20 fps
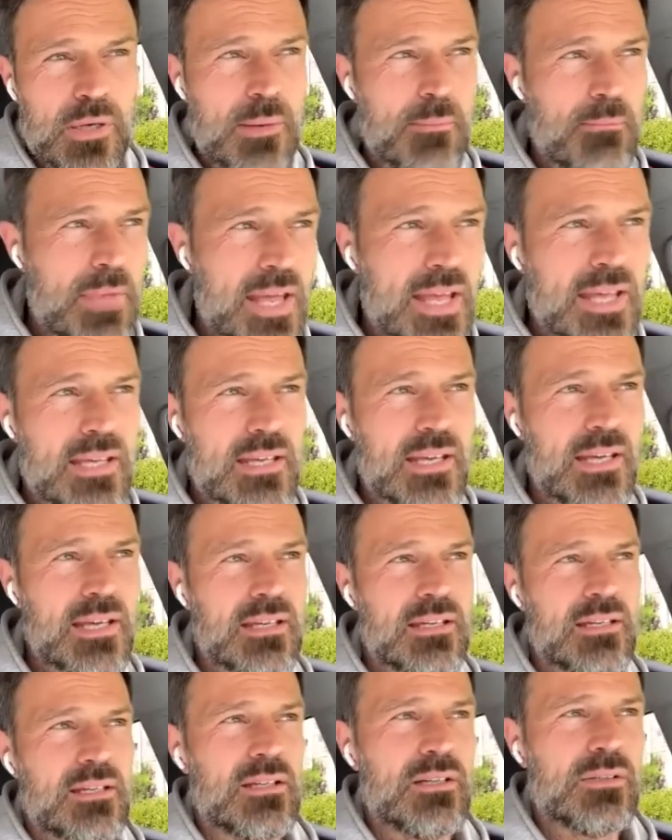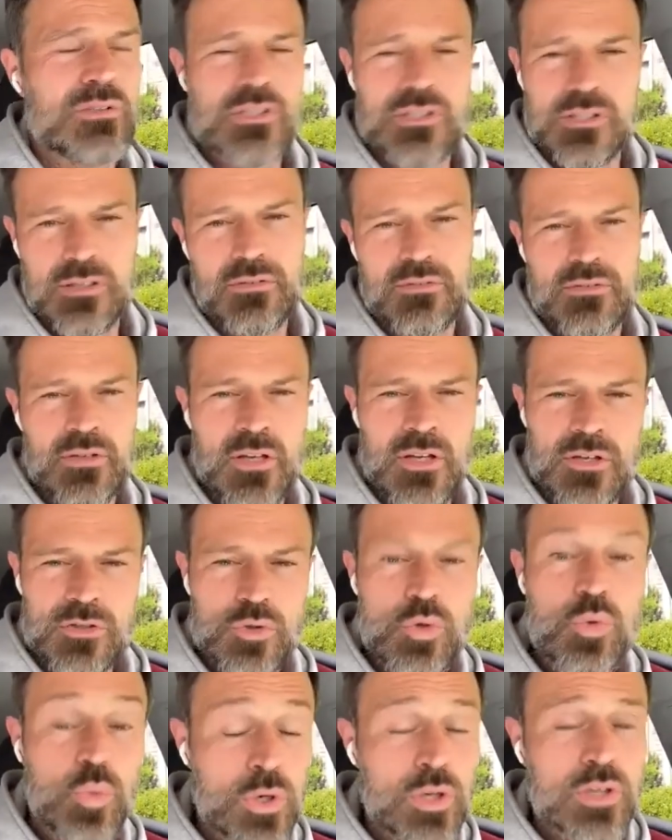are making,
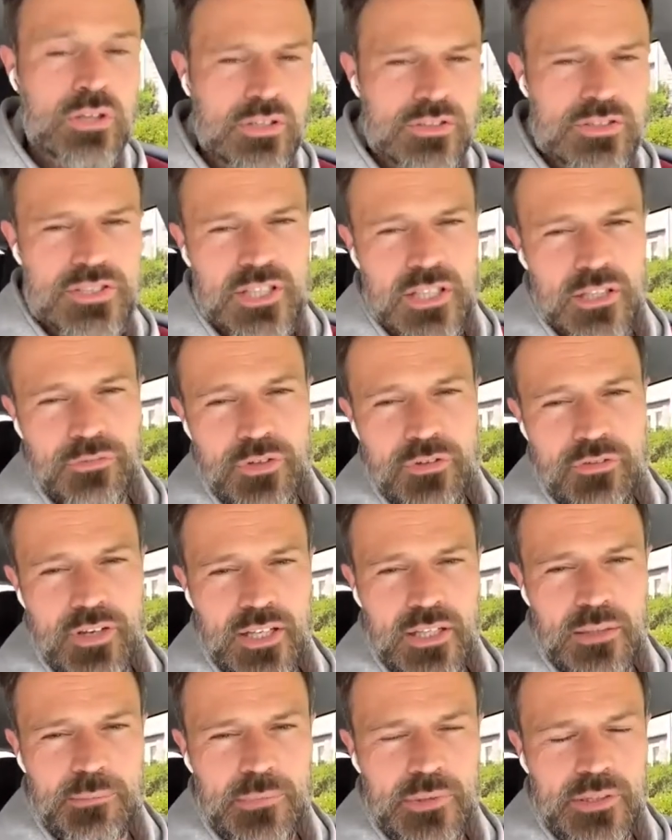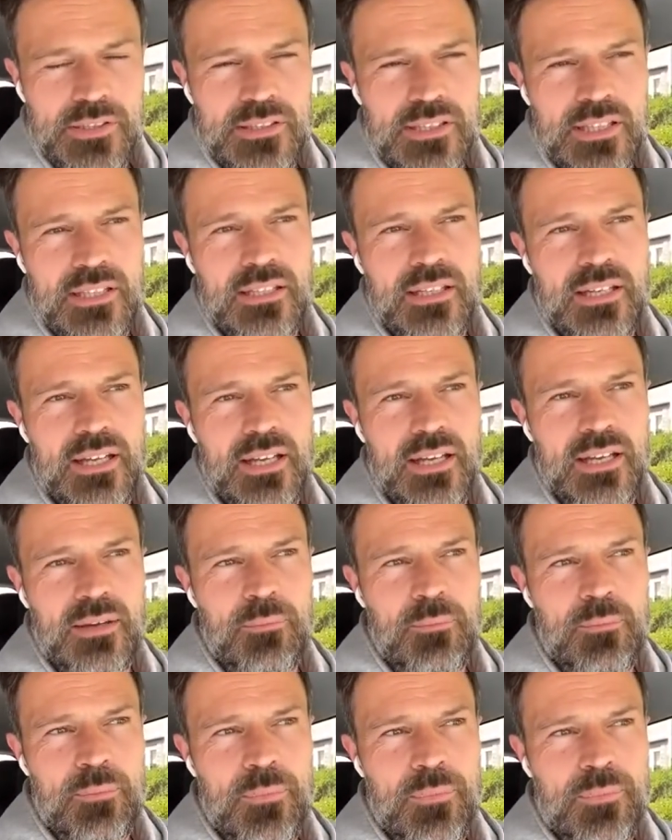to work on self-development.
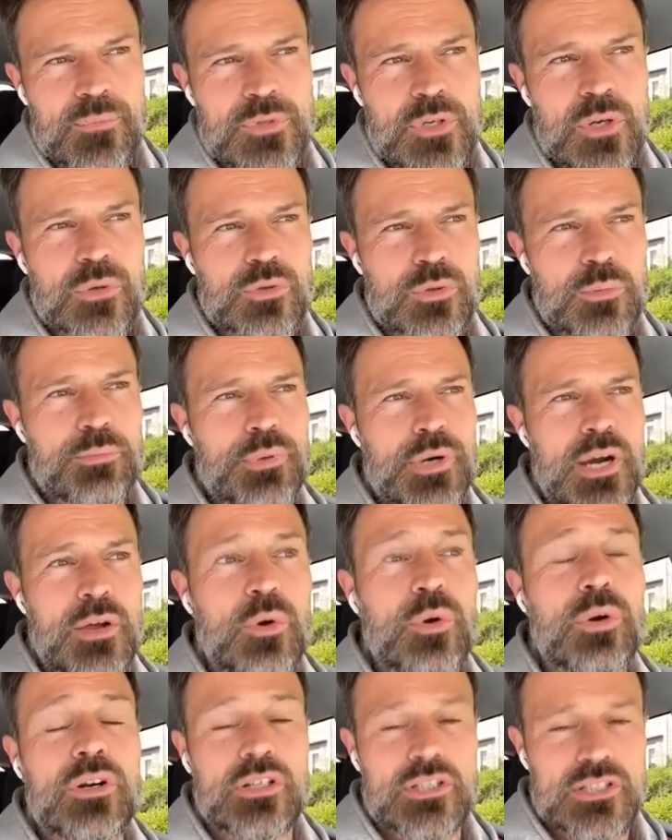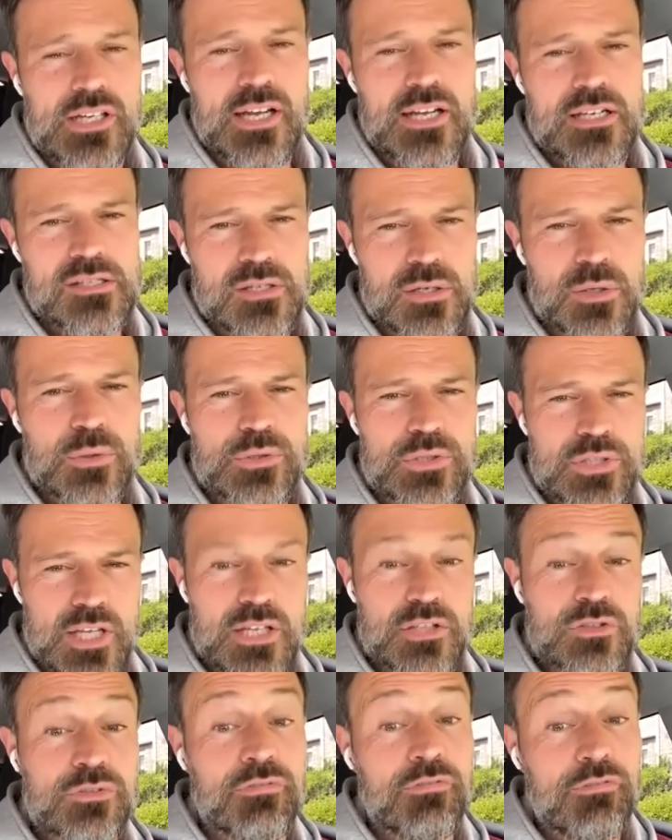And so to prioritize those
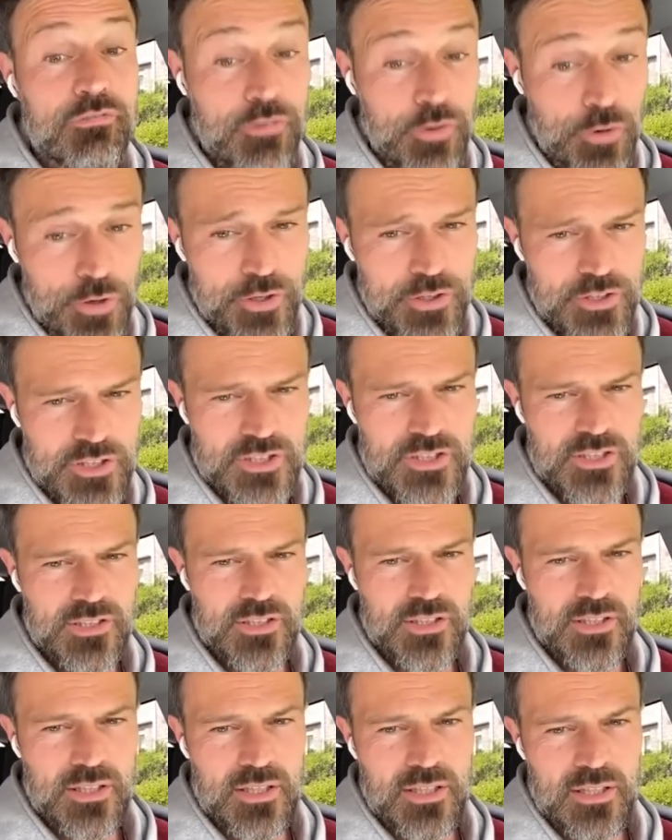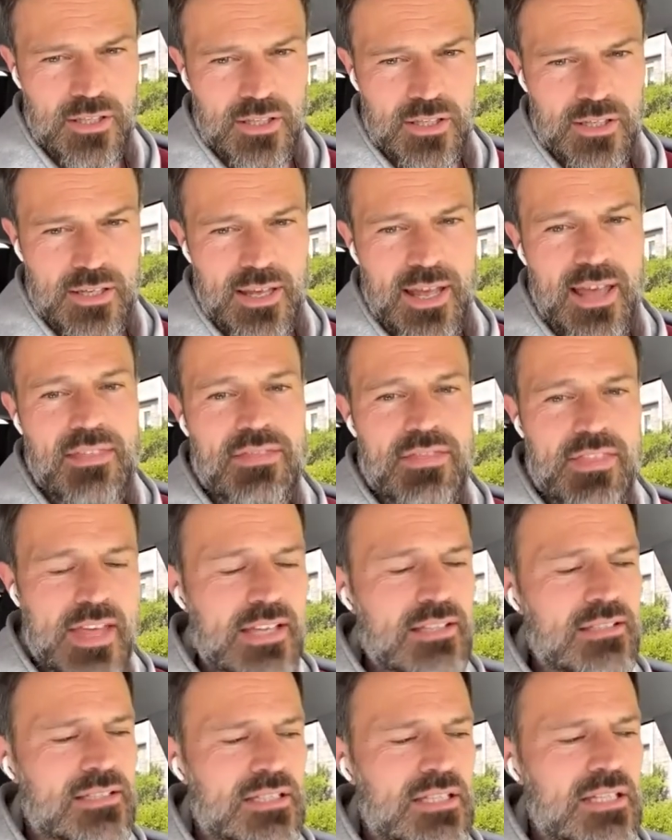things first, and
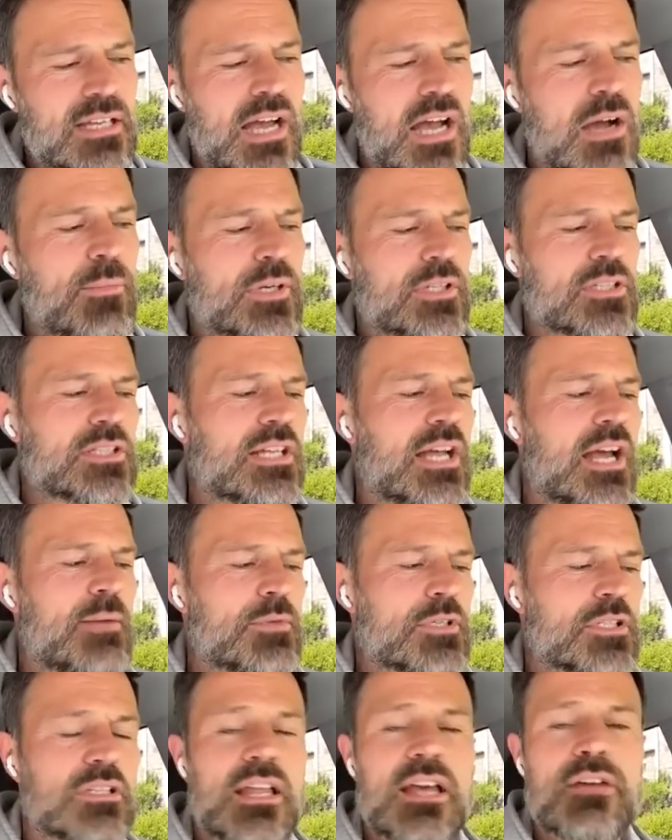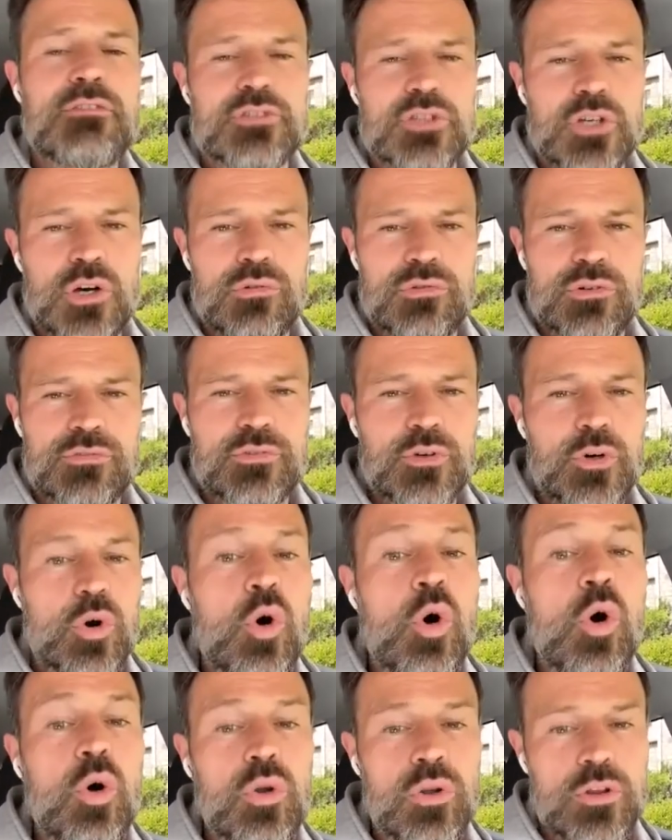then see how much time is left over for
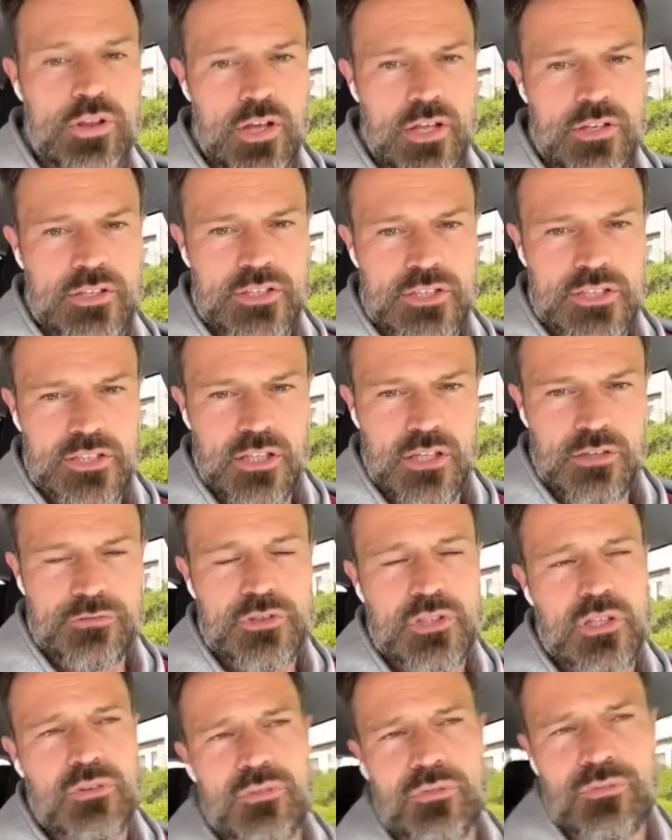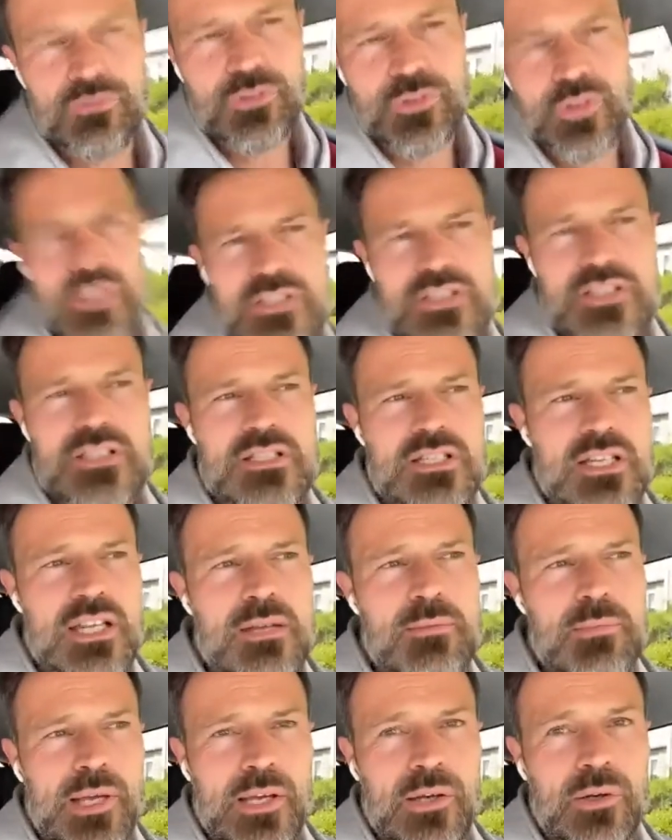all the other stuff. So for instance,
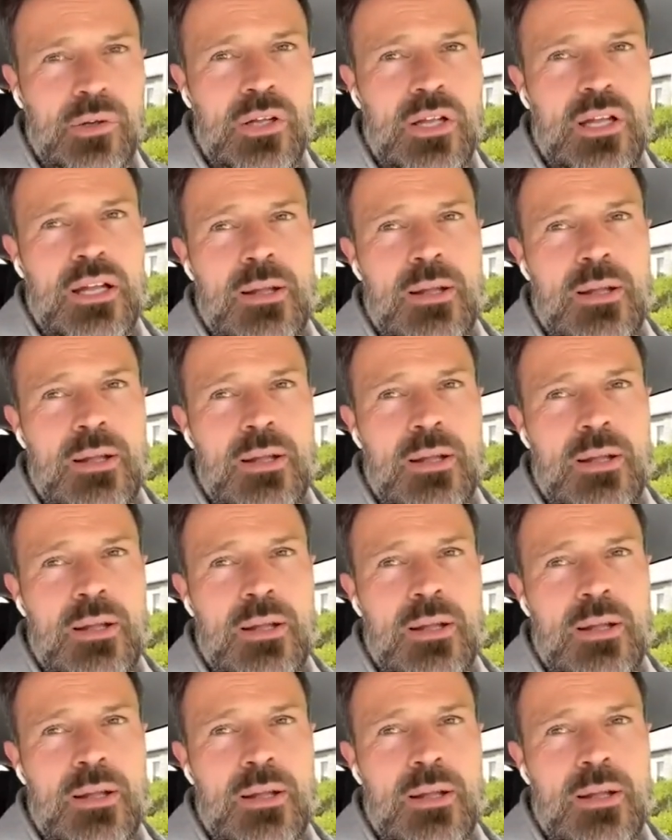email,